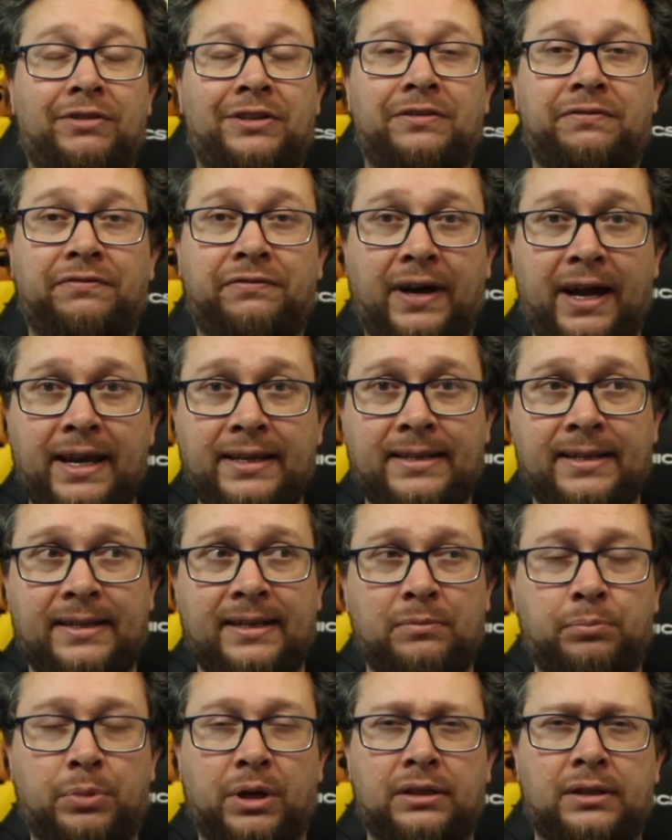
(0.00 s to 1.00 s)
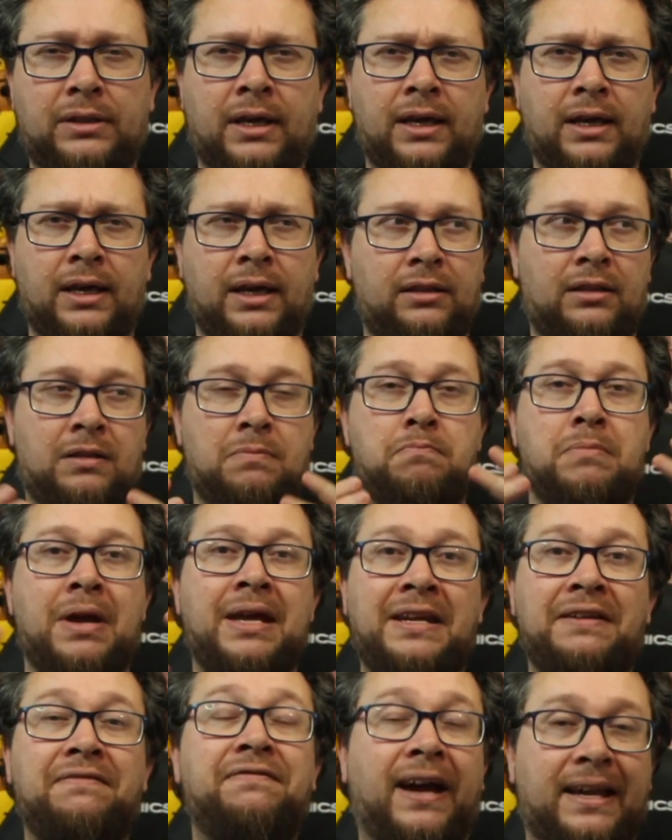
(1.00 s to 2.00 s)
to fight in it, but the
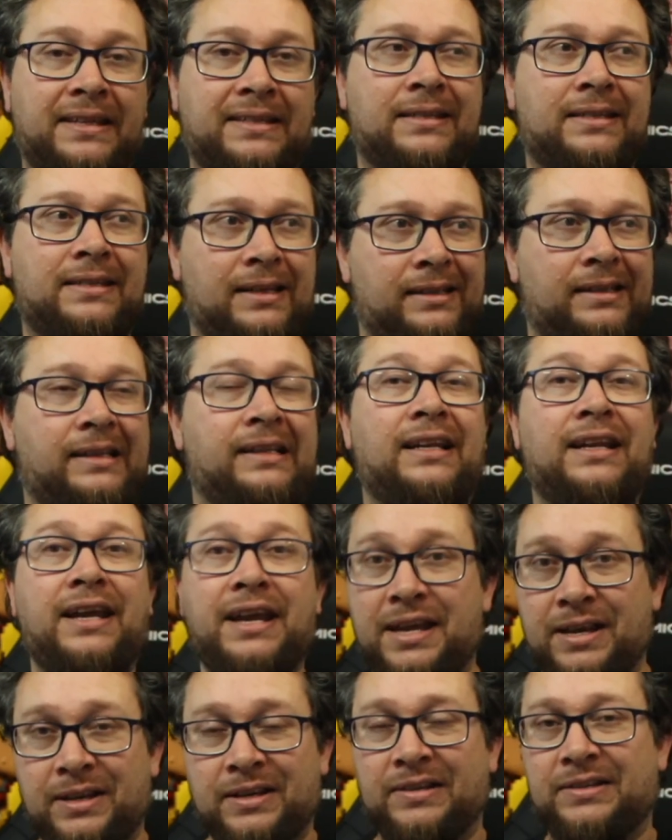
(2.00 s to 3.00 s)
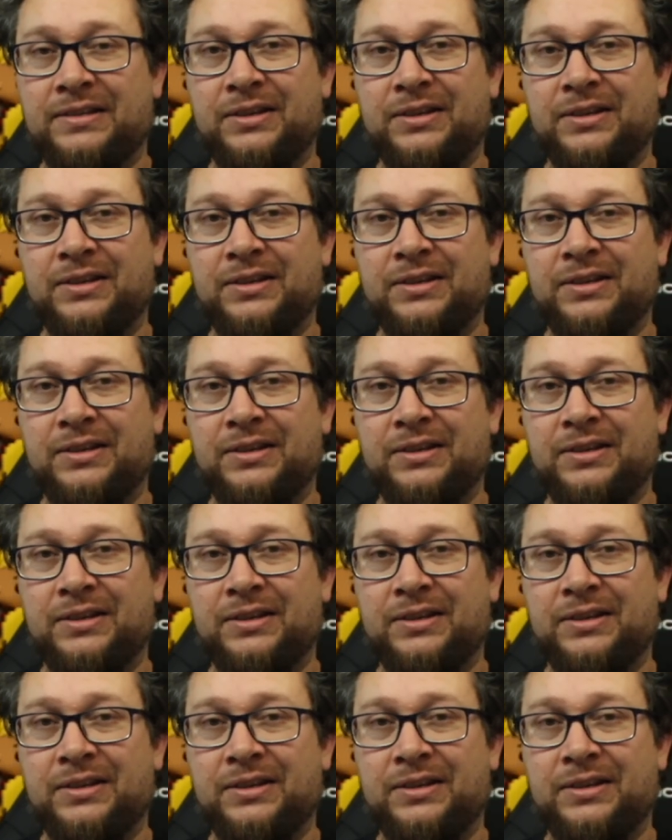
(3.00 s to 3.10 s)
many faceted layers